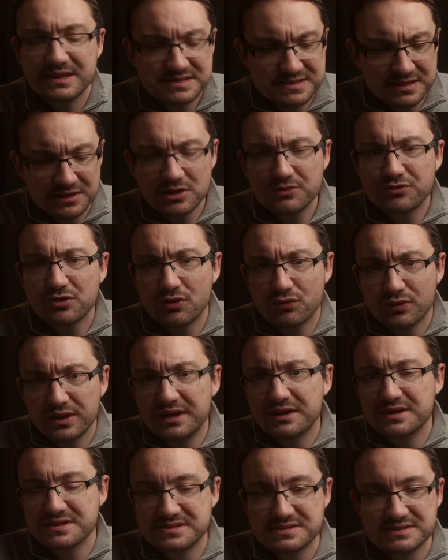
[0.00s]
Then suddenly you've got a really
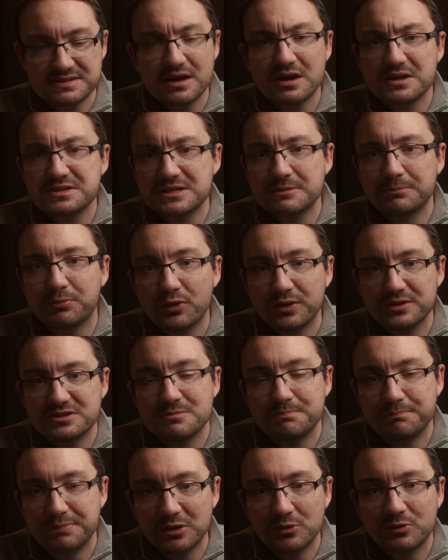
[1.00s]
nice starting point
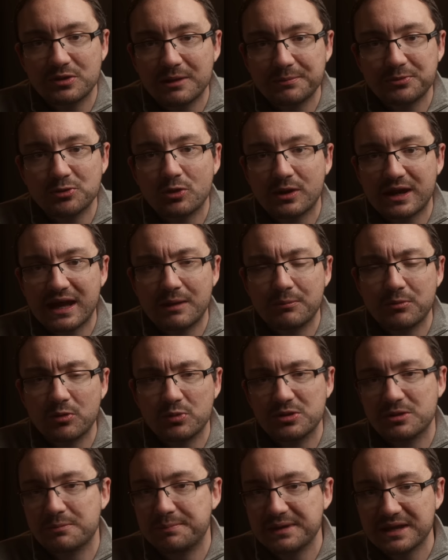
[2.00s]
to build up your camera
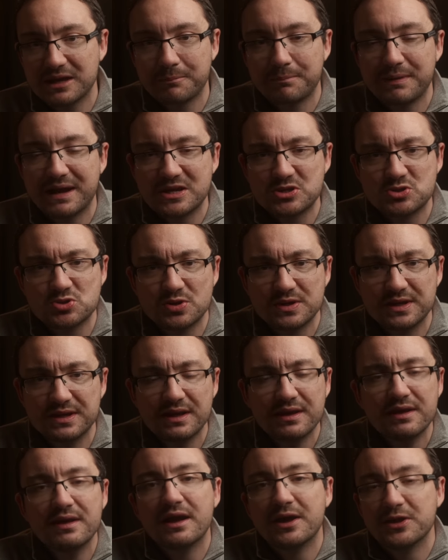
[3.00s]
with a bigger battery
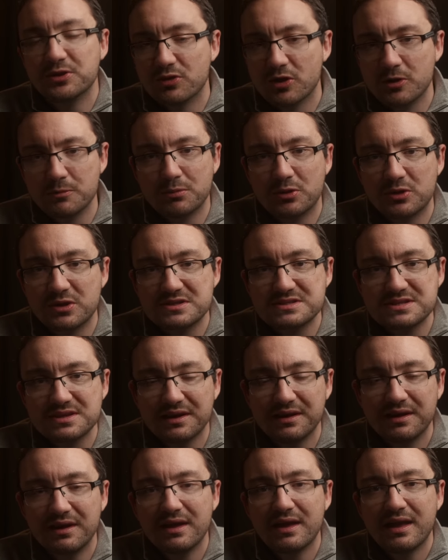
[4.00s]
and your own
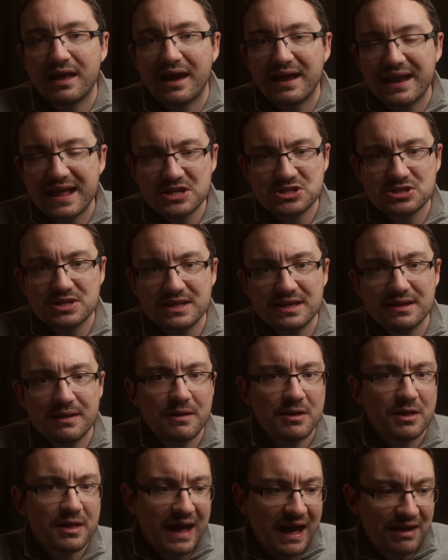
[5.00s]
monitor, and actually
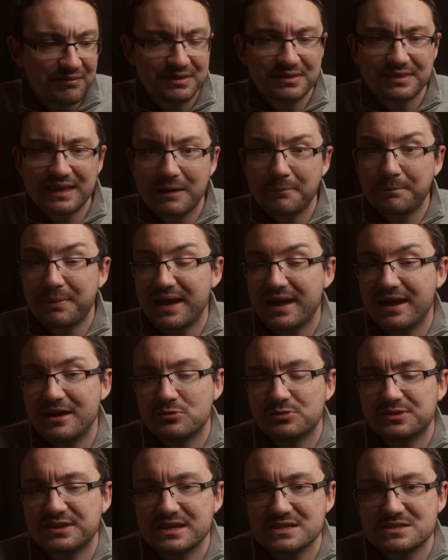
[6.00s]
having that
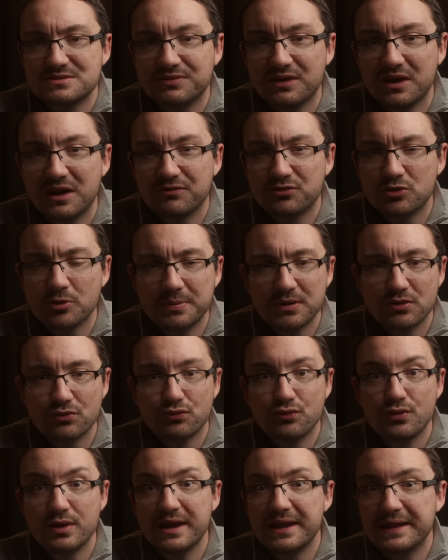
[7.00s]
paired with the S five could be a
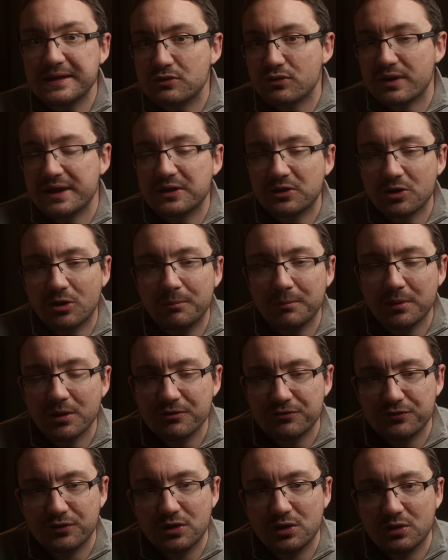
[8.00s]
really great
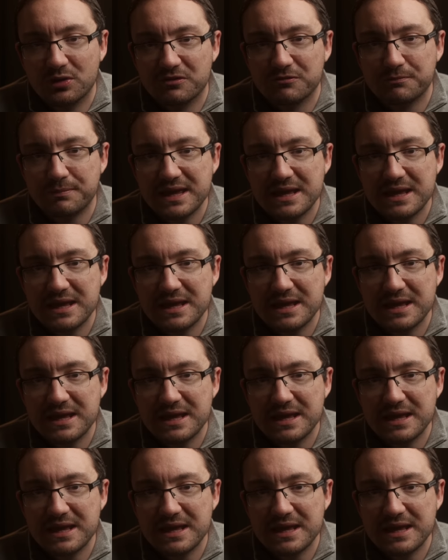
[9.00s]
combo for a lot of